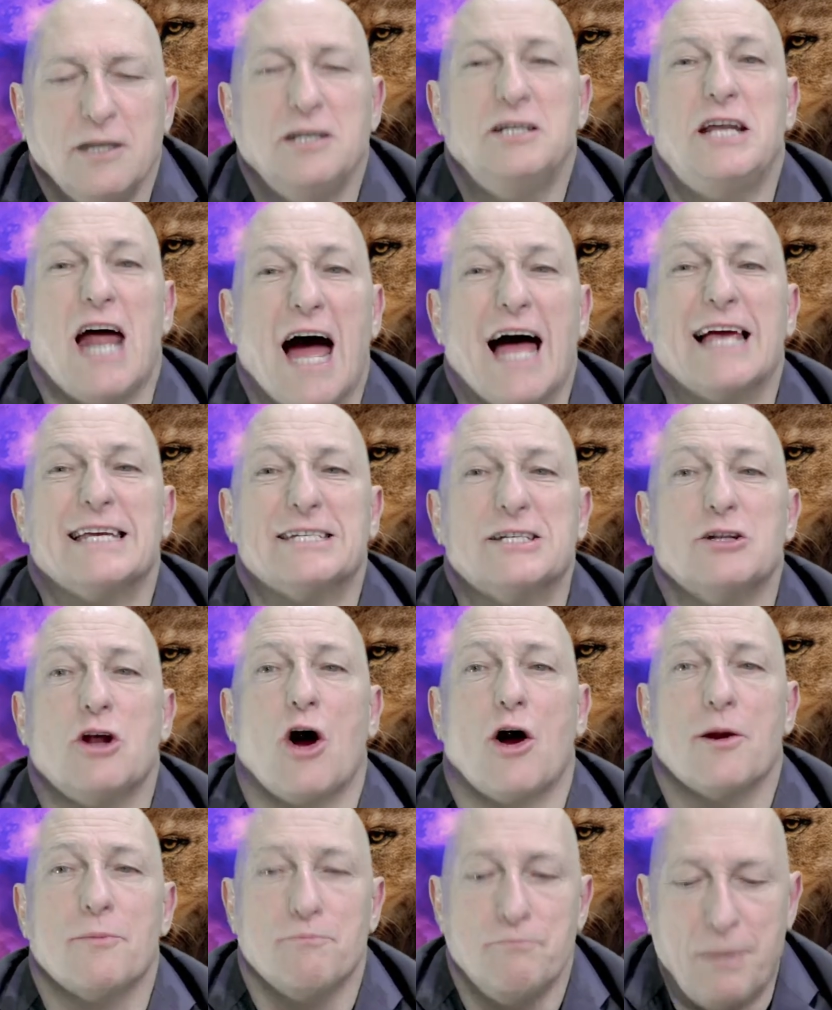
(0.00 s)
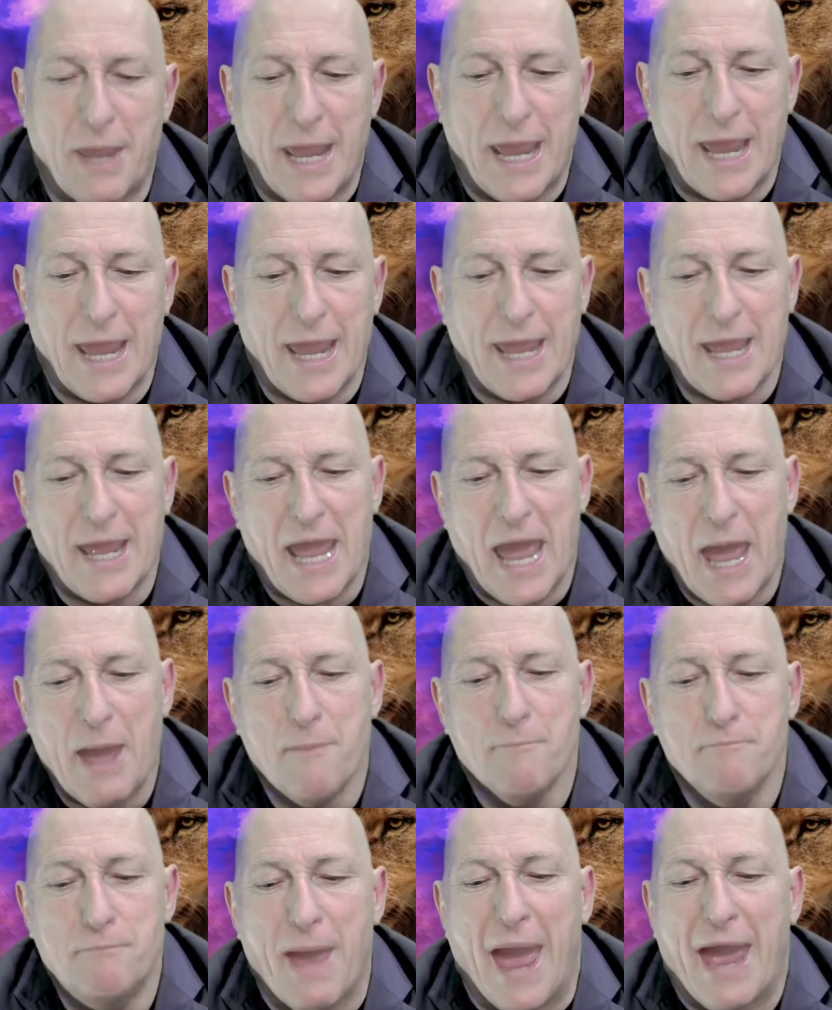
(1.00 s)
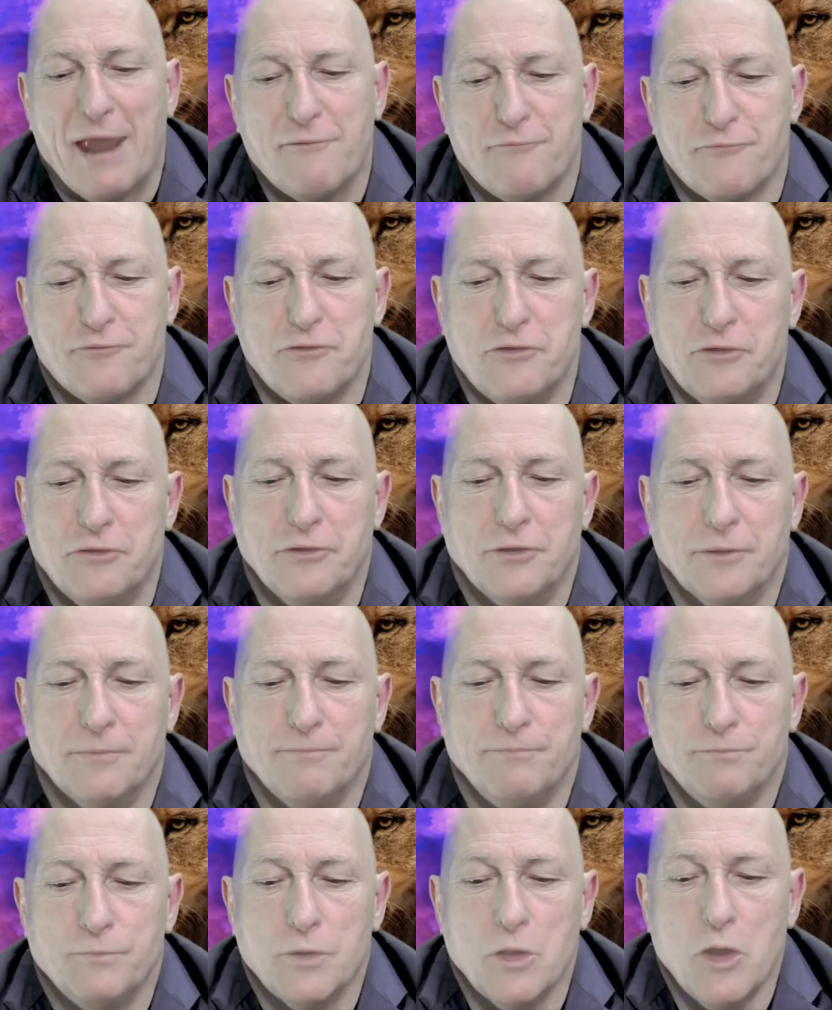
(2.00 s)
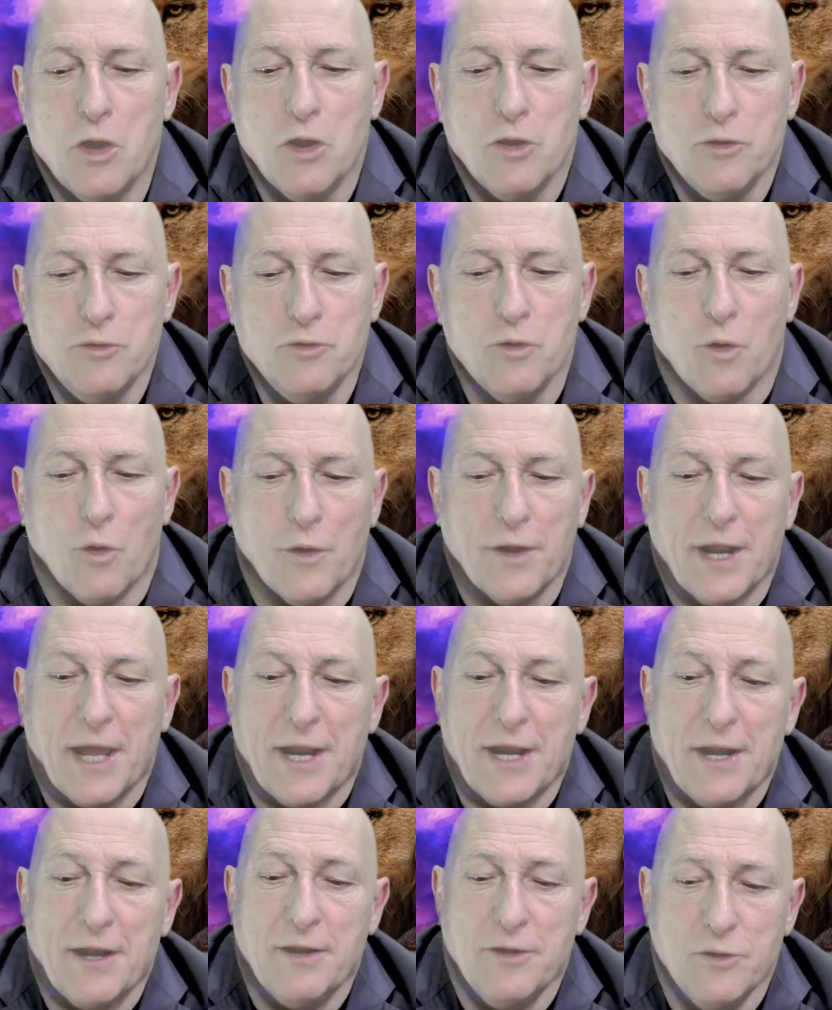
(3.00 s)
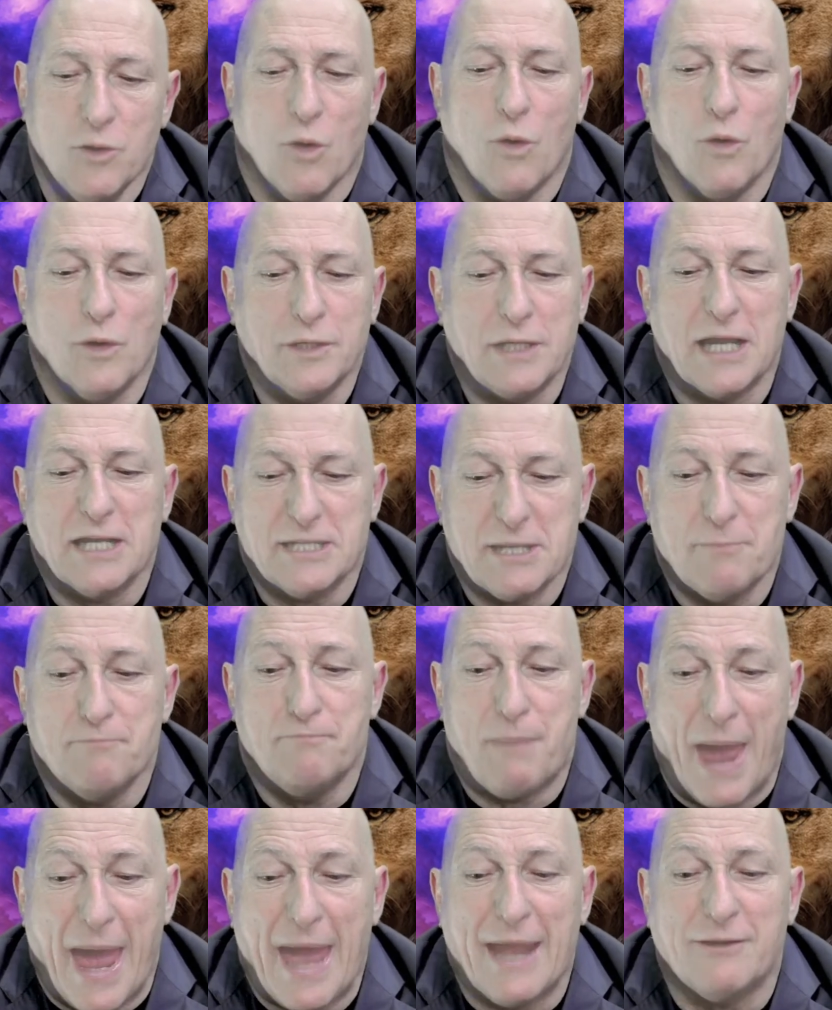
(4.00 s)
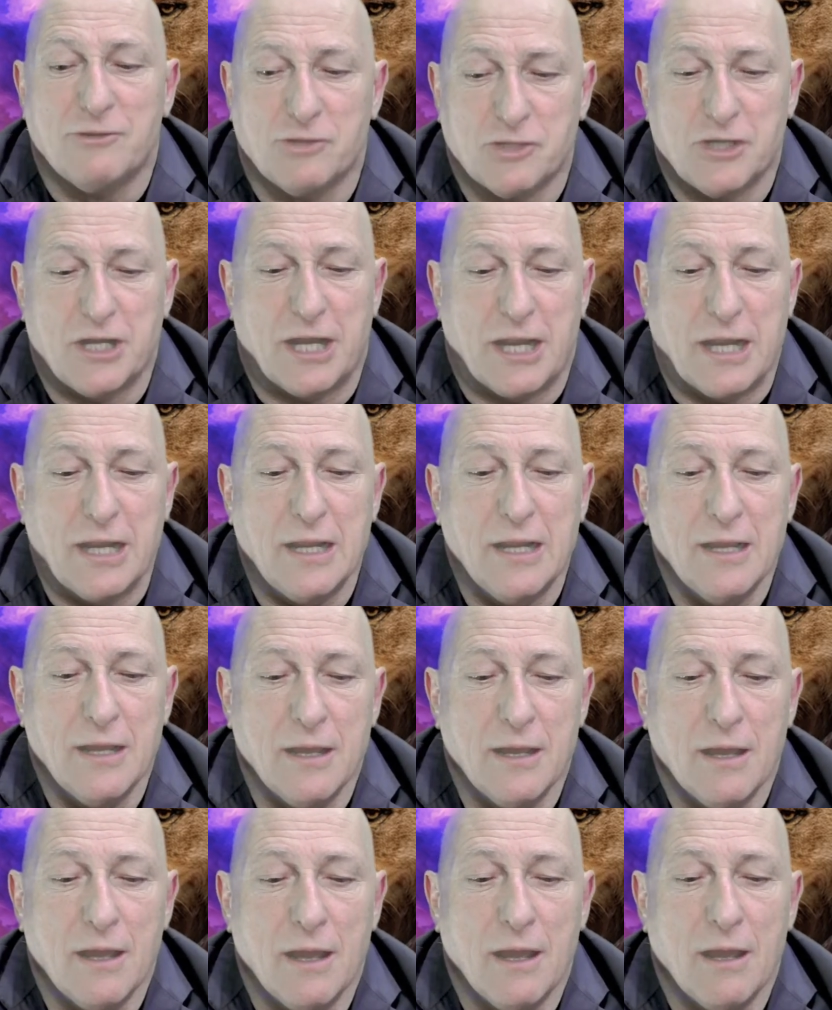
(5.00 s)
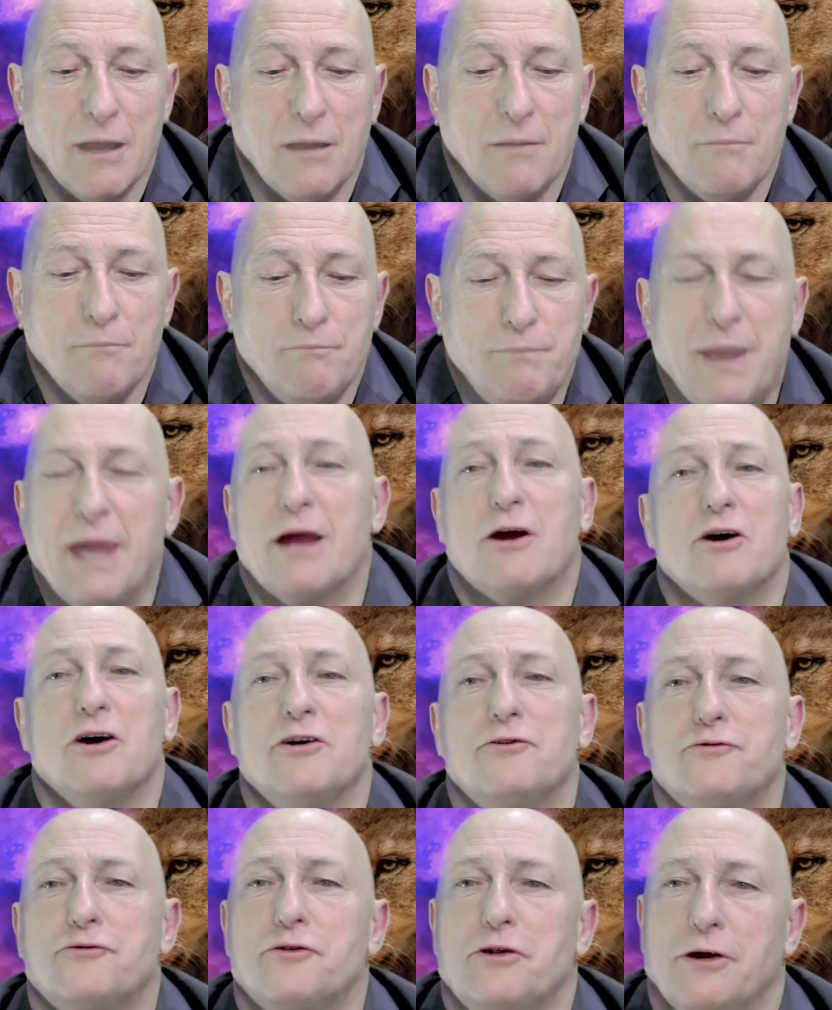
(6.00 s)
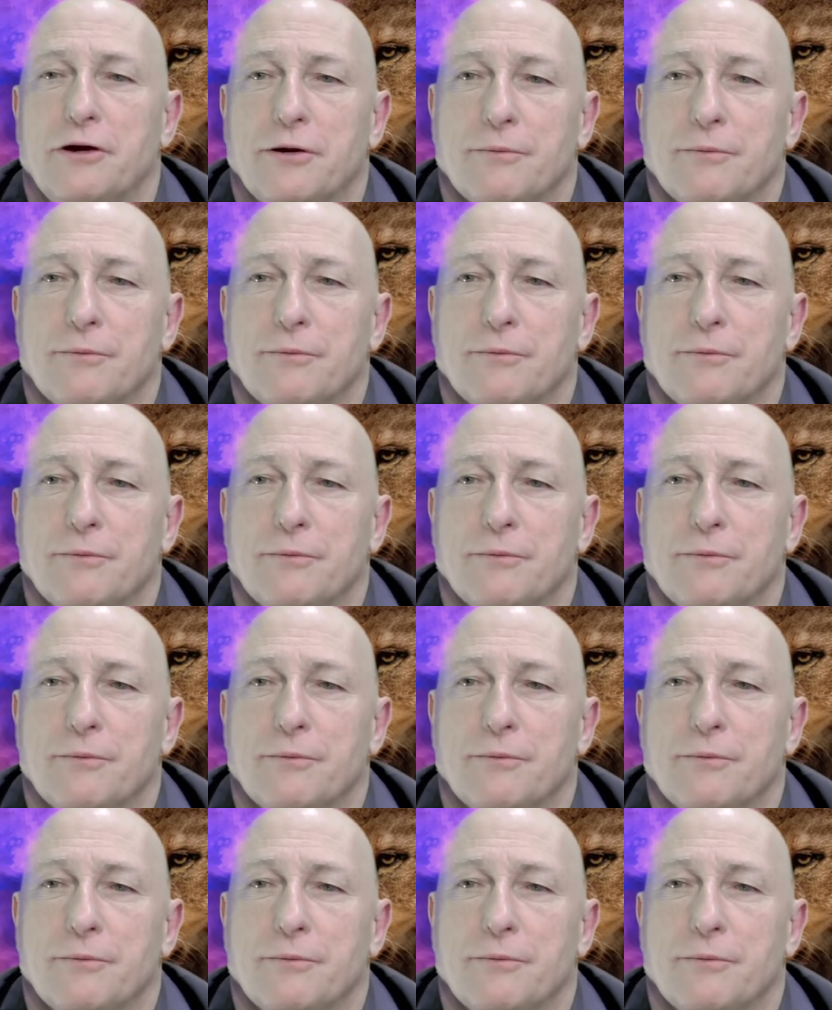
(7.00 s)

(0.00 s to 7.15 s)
does not bear bad fruit nor, do, nor does a bad tree bear good fruit.